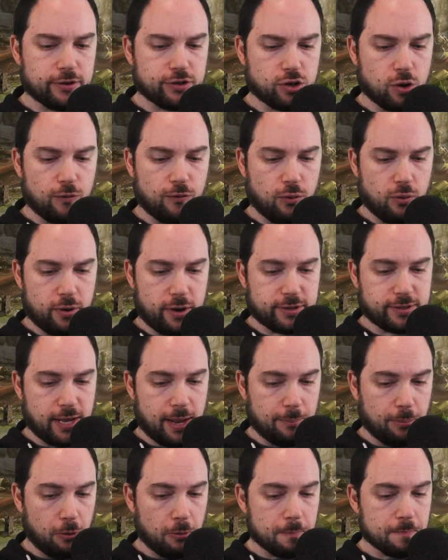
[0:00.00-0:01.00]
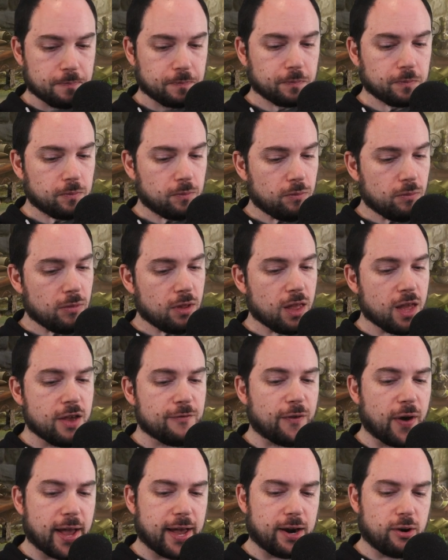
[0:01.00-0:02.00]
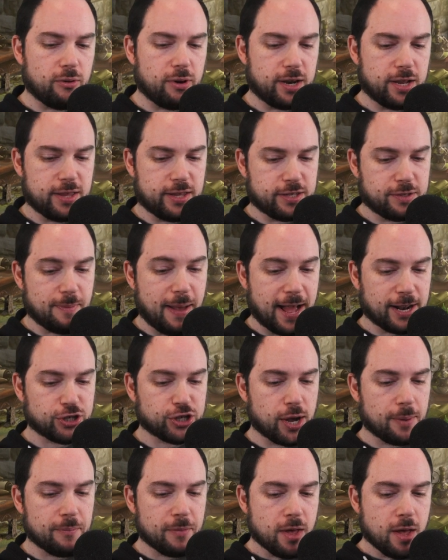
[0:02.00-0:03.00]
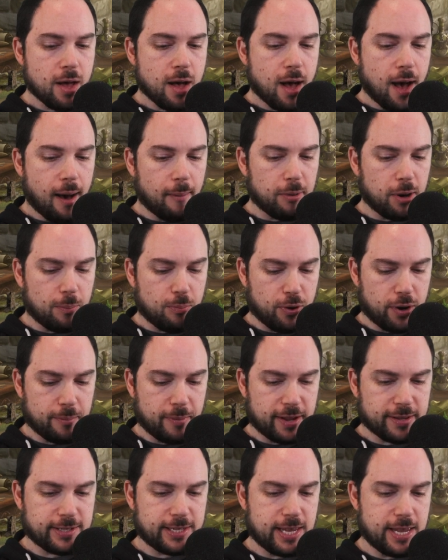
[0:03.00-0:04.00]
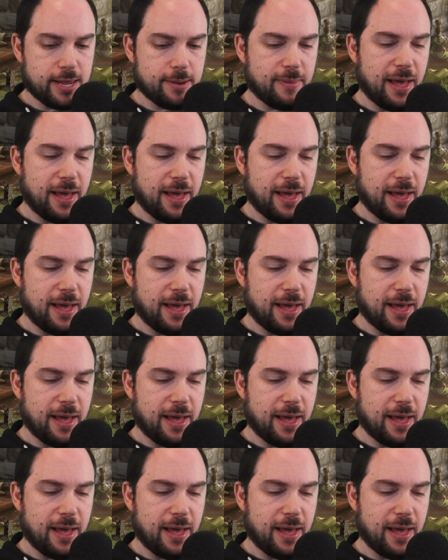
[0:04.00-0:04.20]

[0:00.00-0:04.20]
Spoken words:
So for example, if I enter into this matchup, I'm going to bring my team